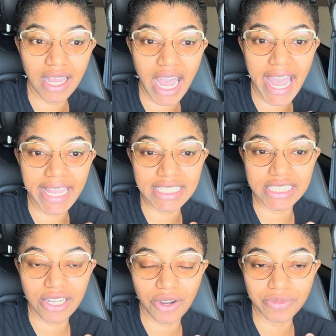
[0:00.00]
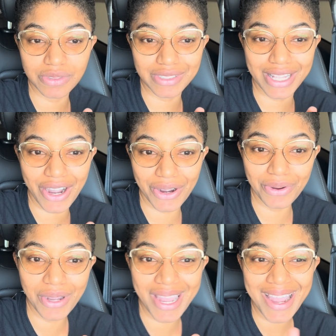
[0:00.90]
I don't
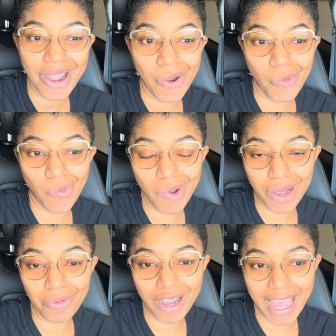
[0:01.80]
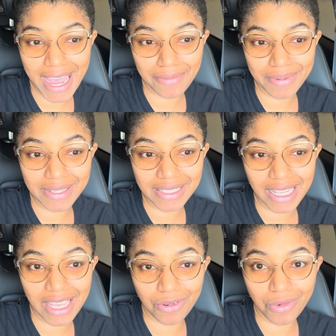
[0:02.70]
know what will happen
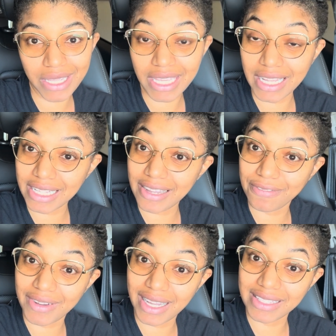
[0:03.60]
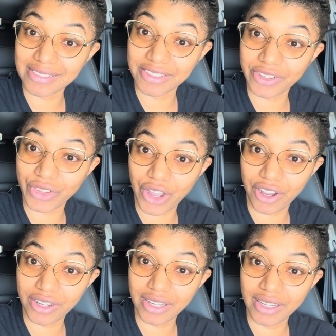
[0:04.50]
if we cannot find this little
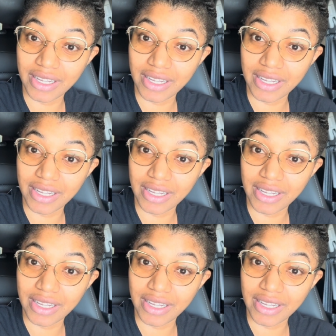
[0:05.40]
dog.